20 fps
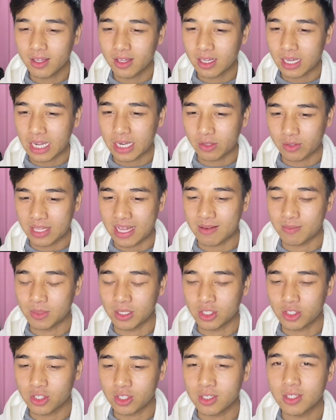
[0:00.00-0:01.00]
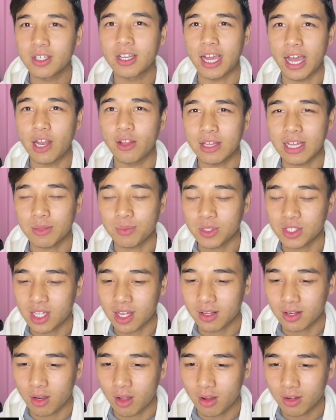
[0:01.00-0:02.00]
I know that much. I know that much
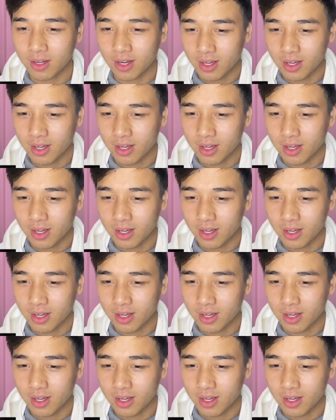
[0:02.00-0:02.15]
Tagalog.